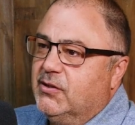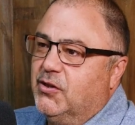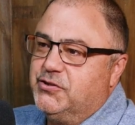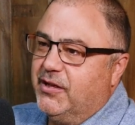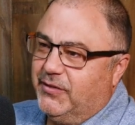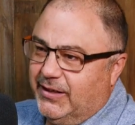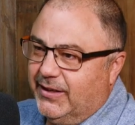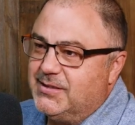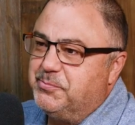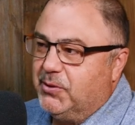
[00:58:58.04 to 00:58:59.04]

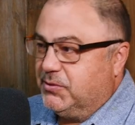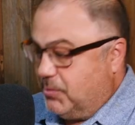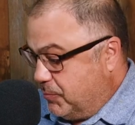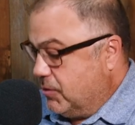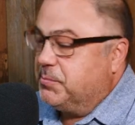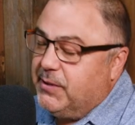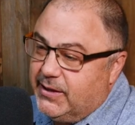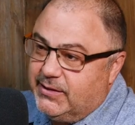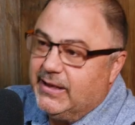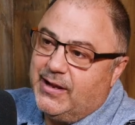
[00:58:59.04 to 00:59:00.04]
longevity. It's built to be put on the
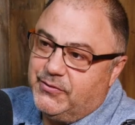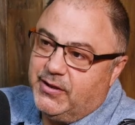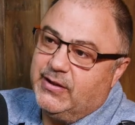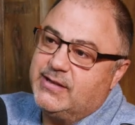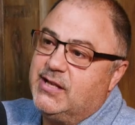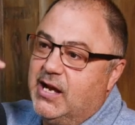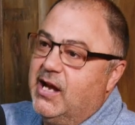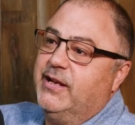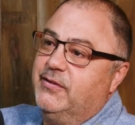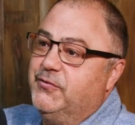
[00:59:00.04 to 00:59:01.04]
plate and get out there. That's the
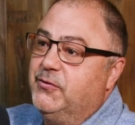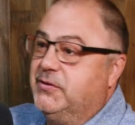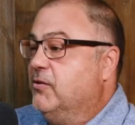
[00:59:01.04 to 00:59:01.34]
high end food